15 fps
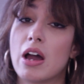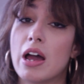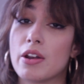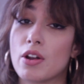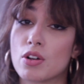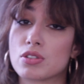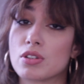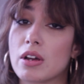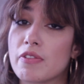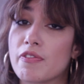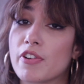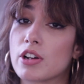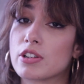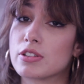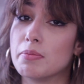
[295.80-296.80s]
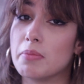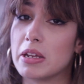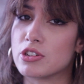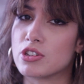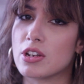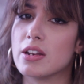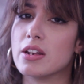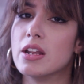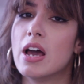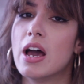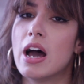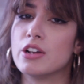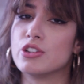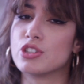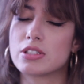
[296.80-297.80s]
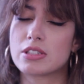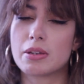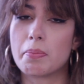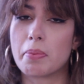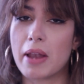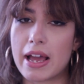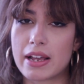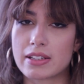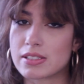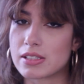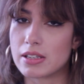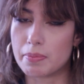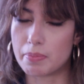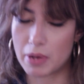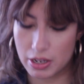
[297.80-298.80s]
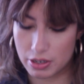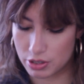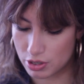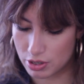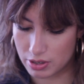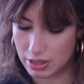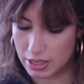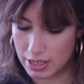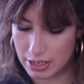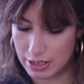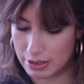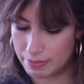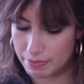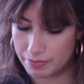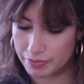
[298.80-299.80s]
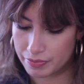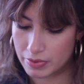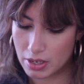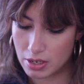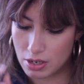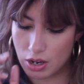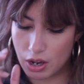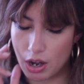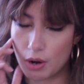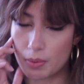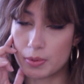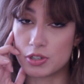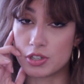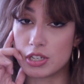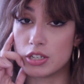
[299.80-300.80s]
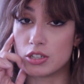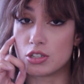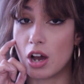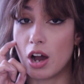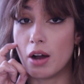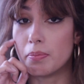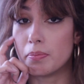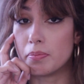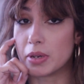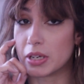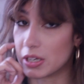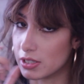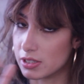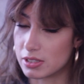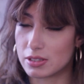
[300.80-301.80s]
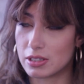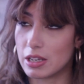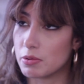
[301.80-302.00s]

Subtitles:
And also, I forgot to mention, just a black slip under aubergine top because